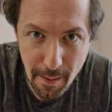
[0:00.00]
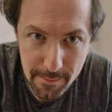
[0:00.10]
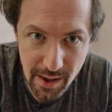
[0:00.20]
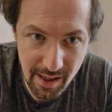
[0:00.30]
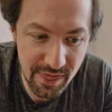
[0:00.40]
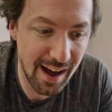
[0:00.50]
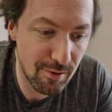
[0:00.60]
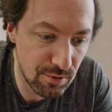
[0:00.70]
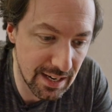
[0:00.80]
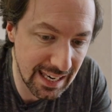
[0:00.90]
But
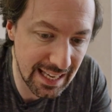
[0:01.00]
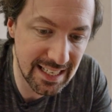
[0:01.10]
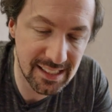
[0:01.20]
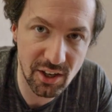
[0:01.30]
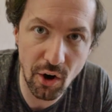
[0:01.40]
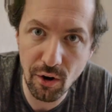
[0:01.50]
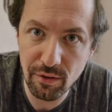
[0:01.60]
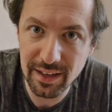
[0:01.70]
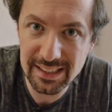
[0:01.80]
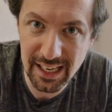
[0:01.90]
that release
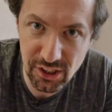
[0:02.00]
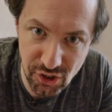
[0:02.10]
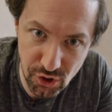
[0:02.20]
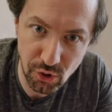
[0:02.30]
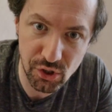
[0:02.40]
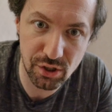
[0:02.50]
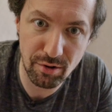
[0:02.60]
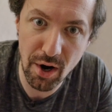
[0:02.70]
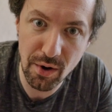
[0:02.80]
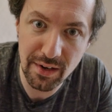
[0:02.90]
of
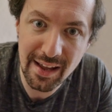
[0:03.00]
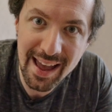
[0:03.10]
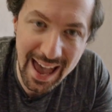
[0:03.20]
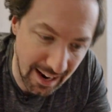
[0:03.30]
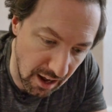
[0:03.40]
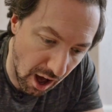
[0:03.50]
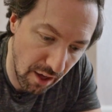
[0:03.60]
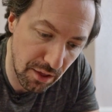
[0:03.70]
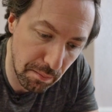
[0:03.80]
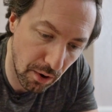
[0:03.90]
testosterone and
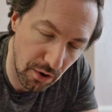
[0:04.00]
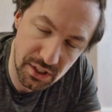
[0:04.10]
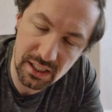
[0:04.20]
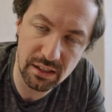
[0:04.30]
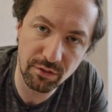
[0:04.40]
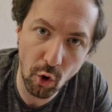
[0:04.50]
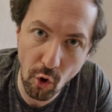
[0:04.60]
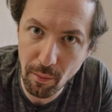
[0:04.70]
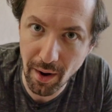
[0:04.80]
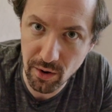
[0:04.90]
other positive
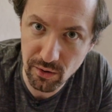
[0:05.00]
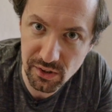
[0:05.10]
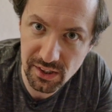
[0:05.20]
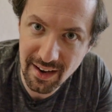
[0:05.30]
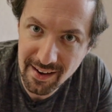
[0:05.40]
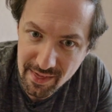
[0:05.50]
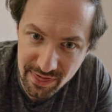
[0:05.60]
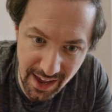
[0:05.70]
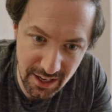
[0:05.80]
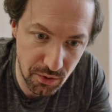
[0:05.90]
hormones
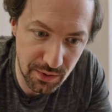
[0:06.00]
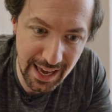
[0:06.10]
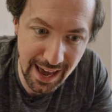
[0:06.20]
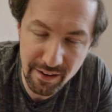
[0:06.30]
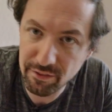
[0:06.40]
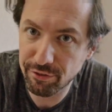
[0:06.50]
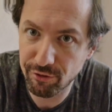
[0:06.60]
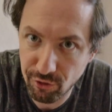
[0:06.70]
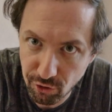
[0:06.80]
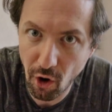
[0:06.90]
that you'll get
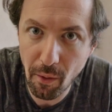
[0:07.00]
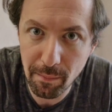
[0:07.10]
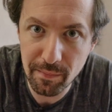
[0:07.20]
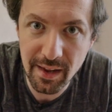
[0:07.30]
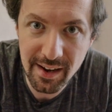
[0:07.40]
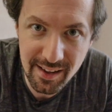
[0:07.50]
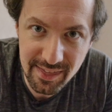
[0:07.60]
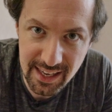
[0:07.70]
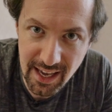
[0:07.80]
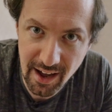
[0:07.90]
from
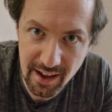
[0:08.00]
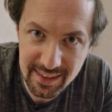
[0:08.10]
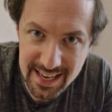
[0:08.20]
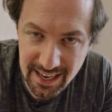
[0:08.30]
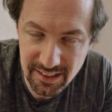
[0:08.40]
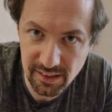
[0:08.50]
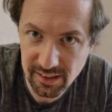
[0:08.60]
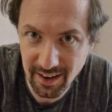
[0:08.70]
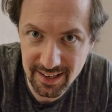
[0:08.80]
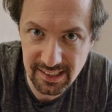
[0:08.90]
the, uh, the
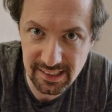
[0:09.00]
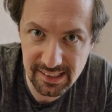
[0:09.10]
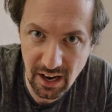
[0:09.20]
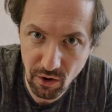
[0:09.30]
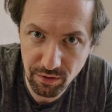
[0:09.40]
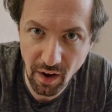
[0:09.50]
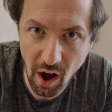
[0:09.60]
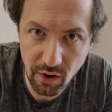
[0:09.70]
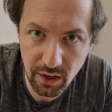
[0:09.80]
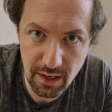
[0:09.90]
exercise itself
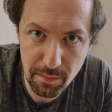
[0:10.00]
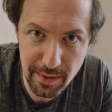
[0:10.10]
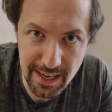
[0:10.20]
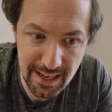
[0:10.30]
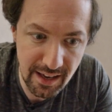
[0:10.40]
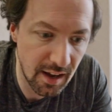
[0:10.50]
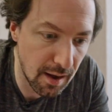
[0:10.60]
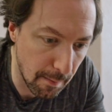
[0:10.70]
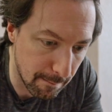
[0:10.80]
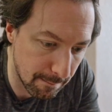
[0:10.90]
are going to be
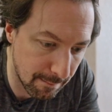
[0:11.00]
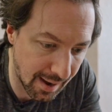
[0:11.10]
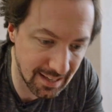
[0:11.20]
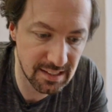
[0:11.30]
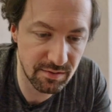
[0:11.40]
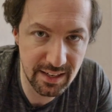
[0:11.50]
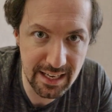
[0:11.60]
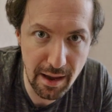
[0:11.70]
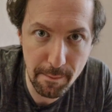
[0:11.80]
massively